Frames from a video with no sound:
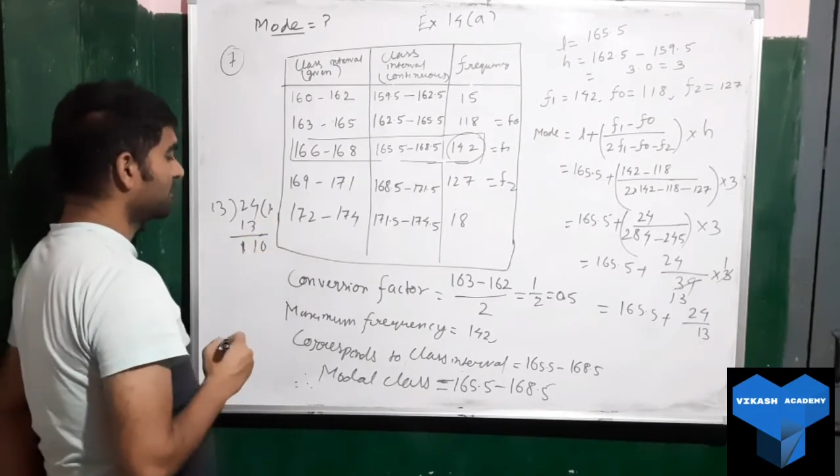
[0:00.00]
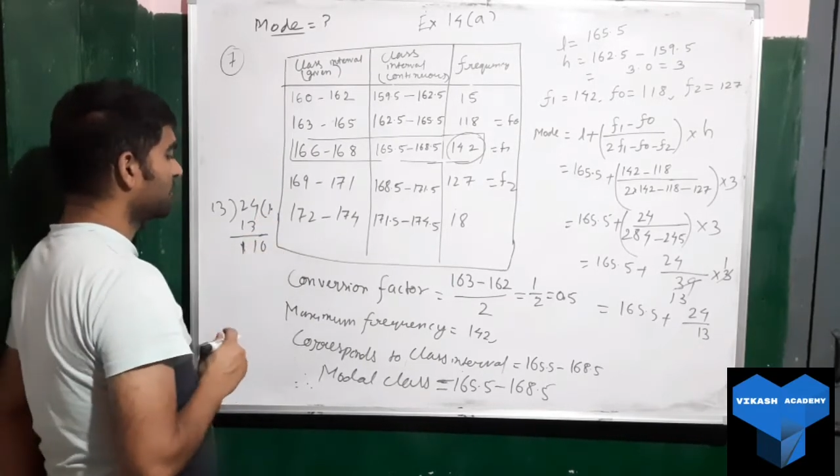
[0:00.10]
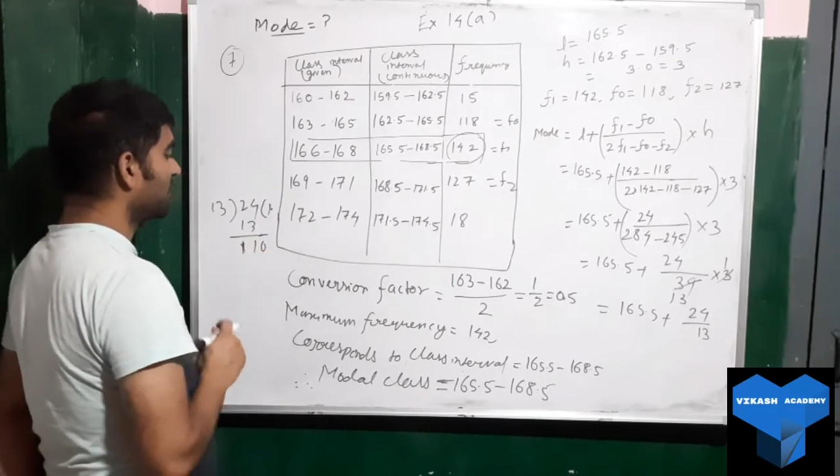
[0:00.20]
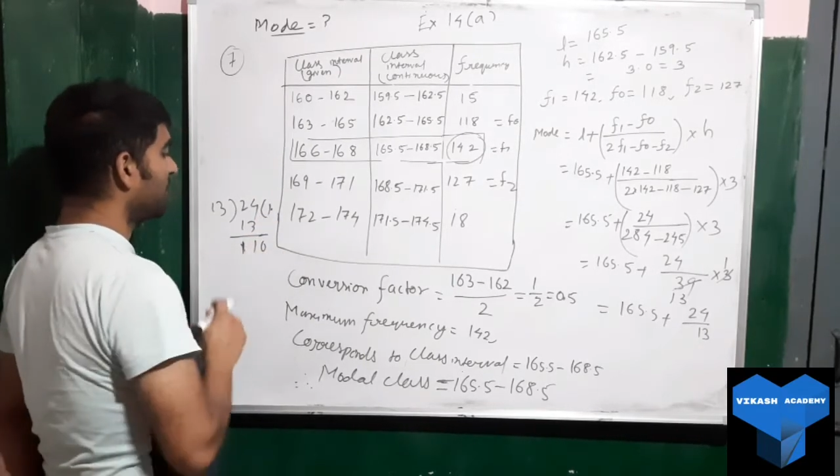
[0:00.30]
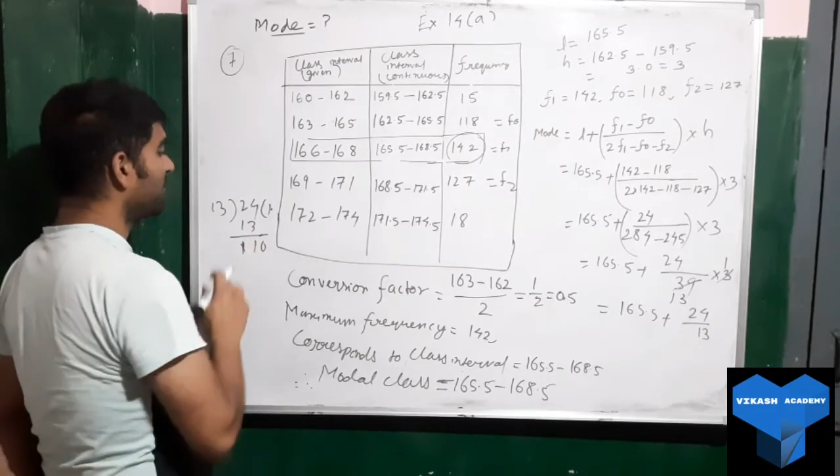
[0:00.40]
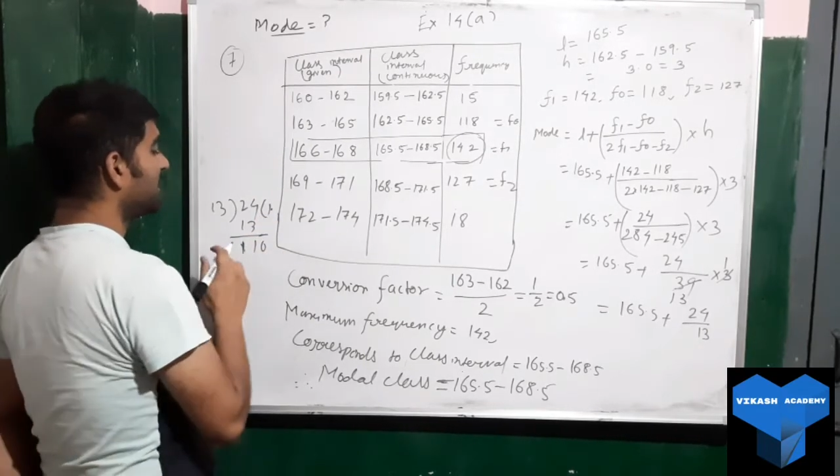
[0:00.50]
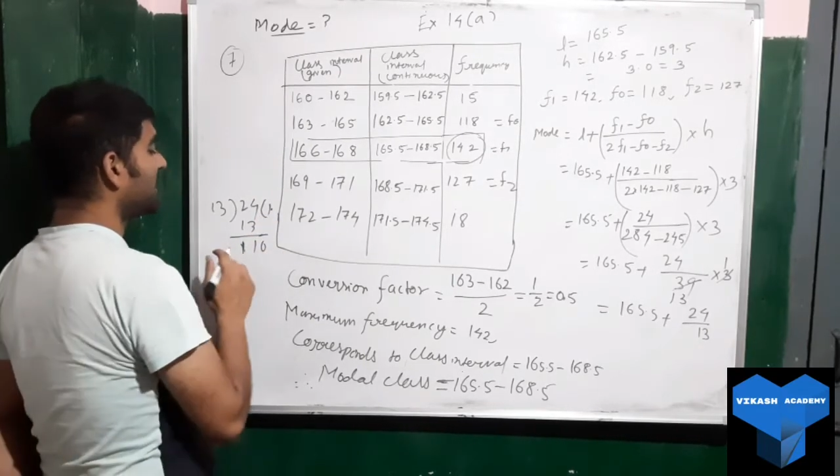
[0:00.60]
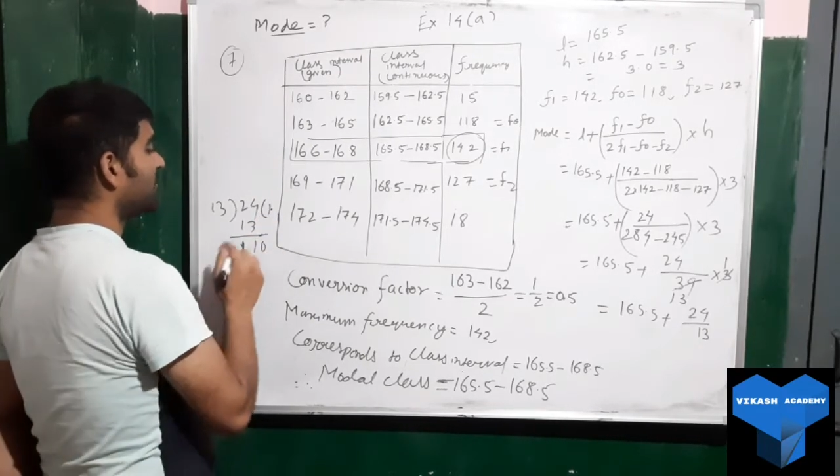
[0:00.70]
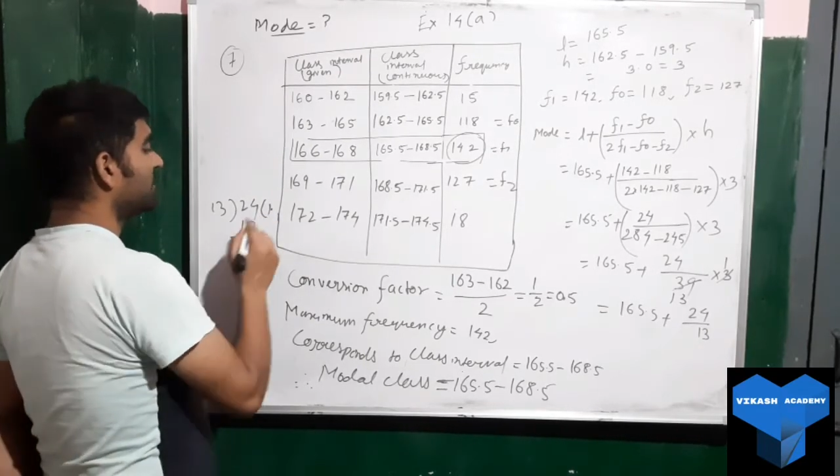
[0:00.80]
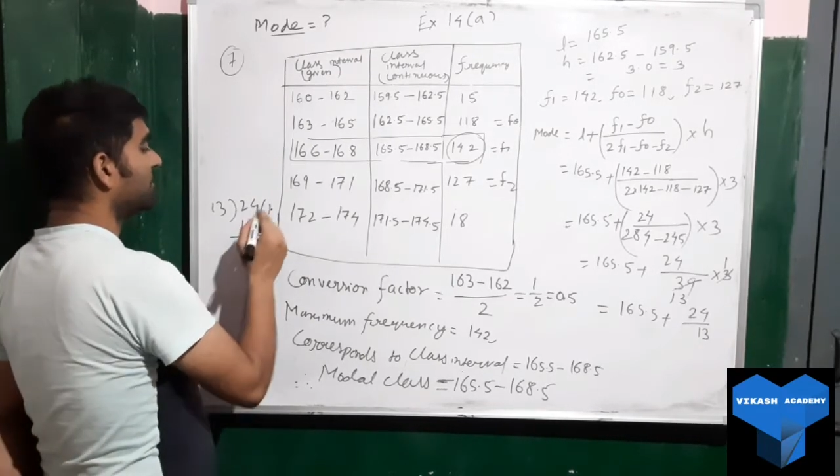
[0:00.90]
So how many
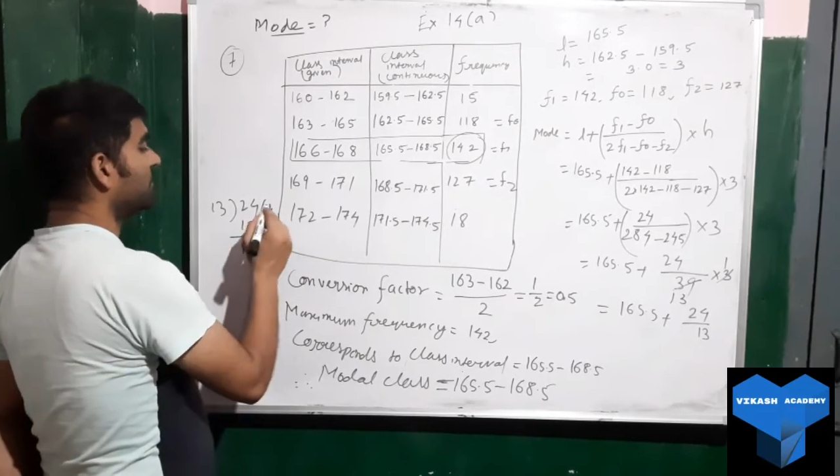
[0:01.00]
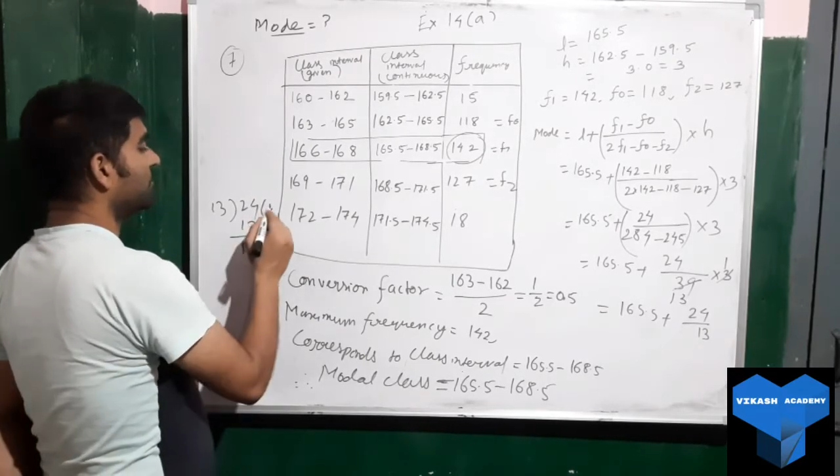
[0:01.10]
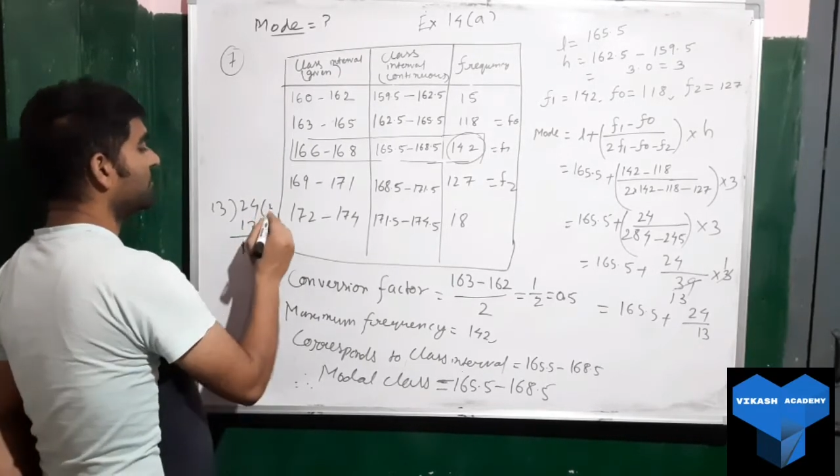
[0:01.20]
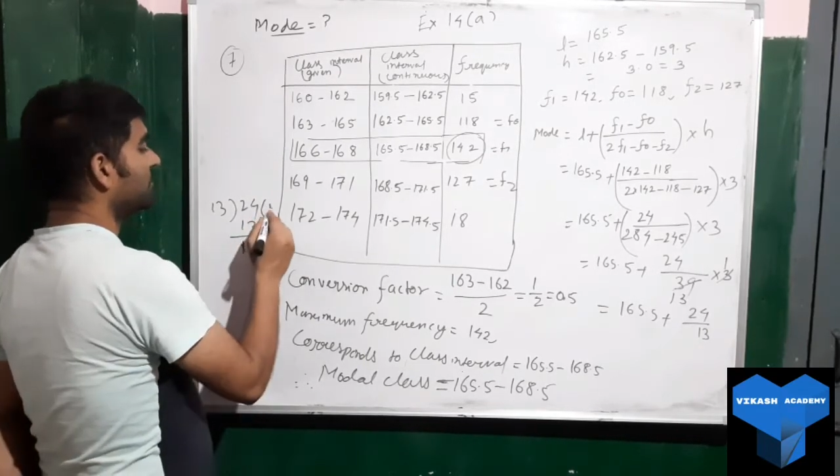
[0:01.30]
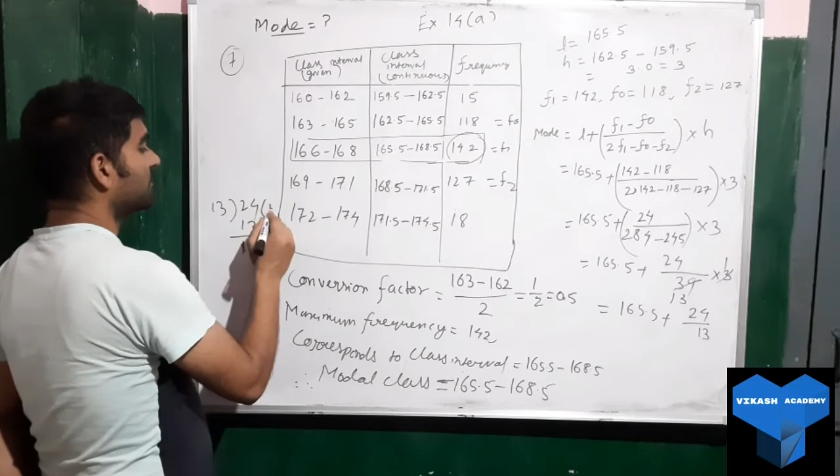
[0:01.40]
times it will go?